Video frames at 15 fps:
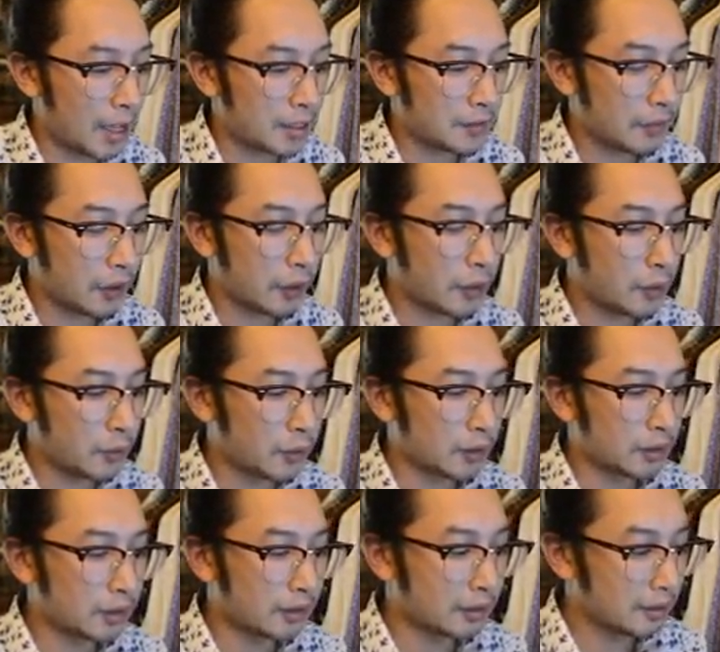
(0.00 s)
That's very cool.
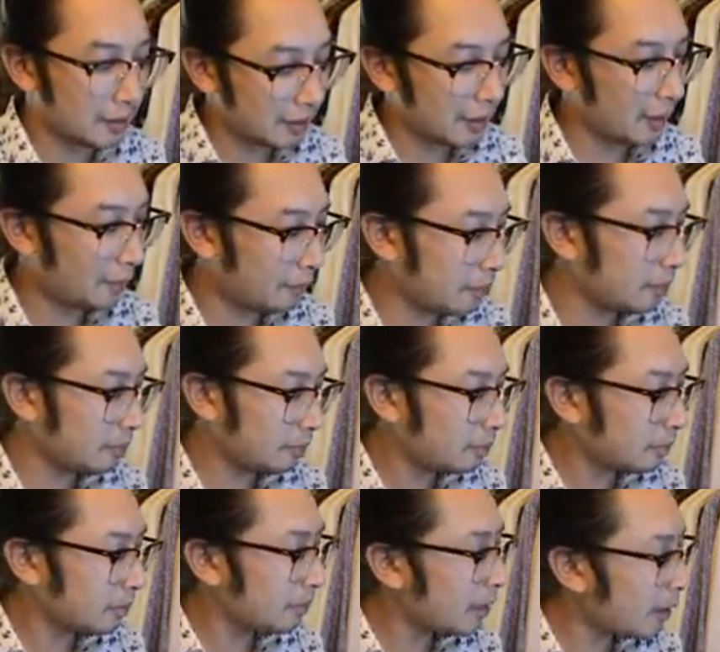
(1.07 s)

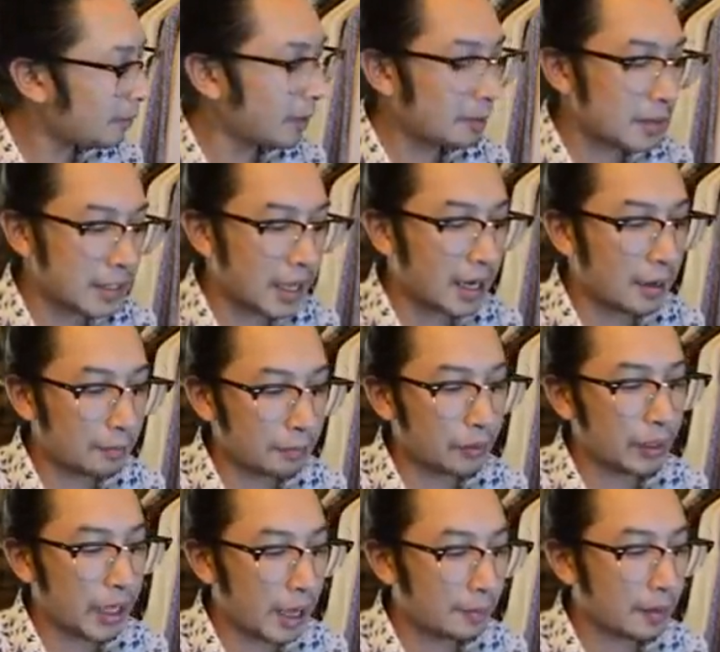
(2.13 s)
Mm-hmm. Not, I'm sad. I'm
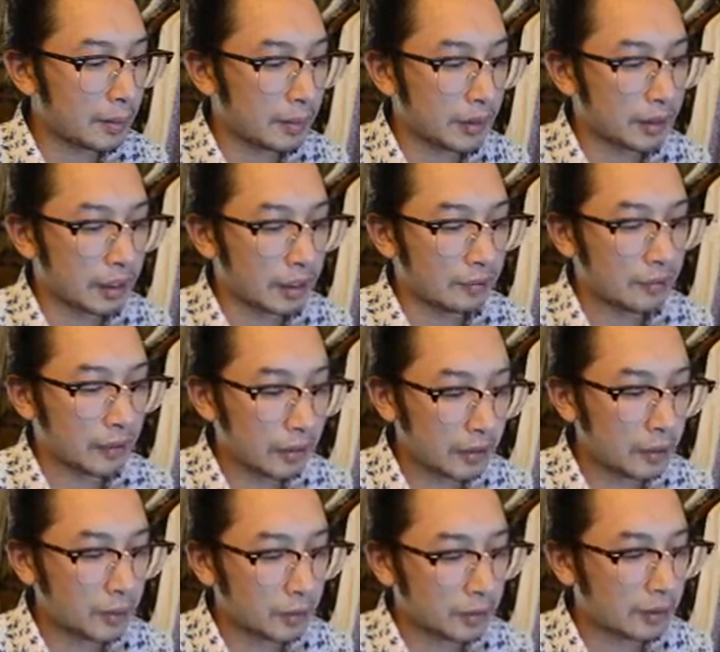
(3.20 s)
pretty happy about that. Very
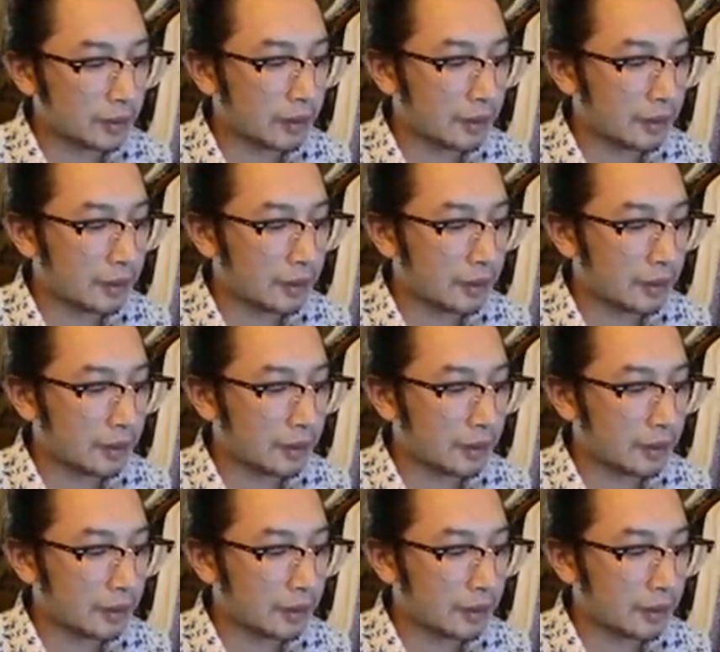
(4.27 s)
cool.